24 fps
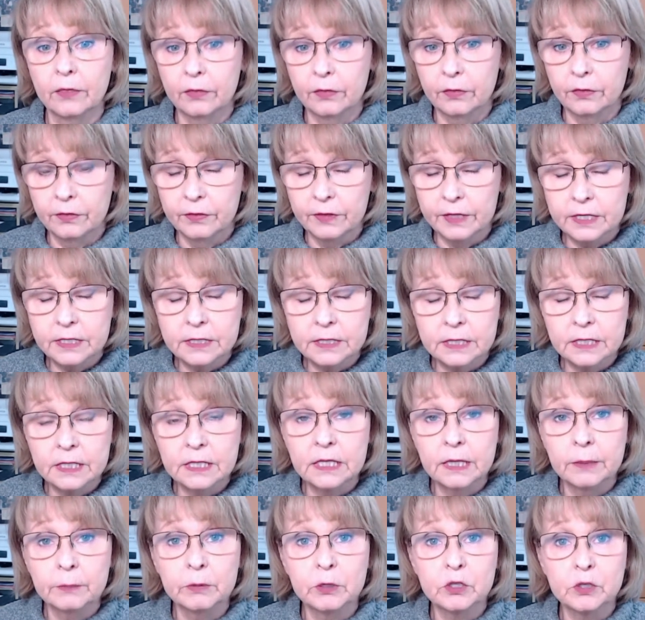these scene
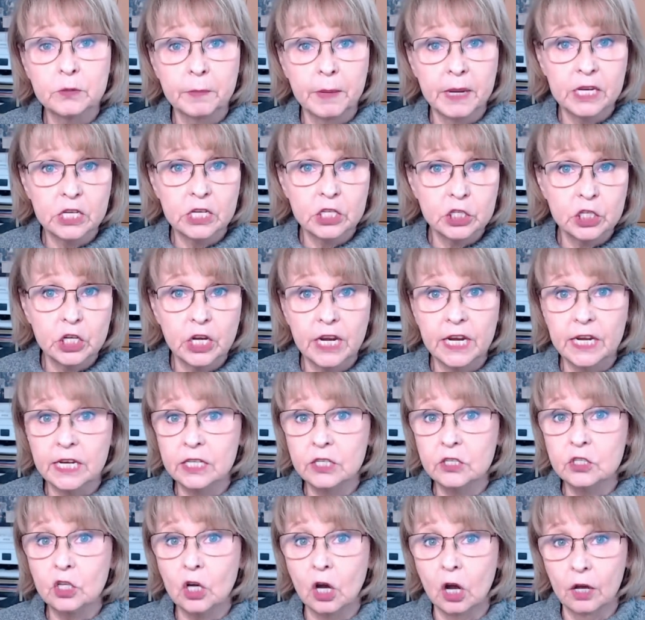numbers may
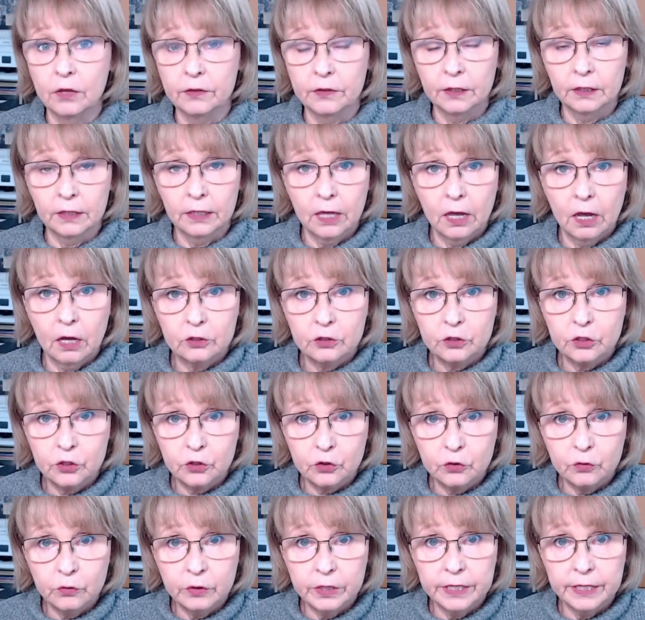change on the locked
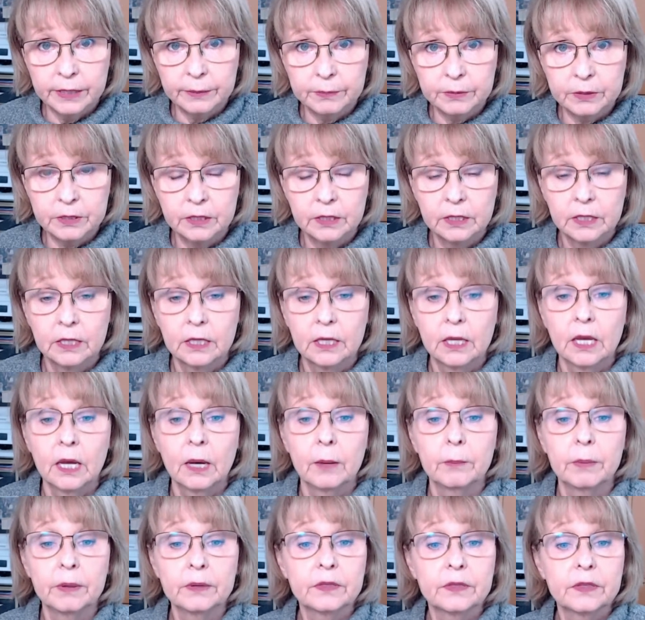script,
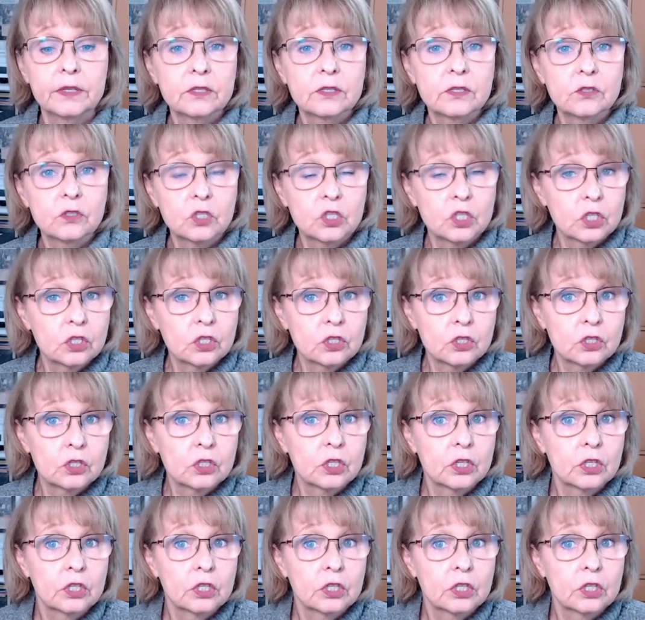but this is just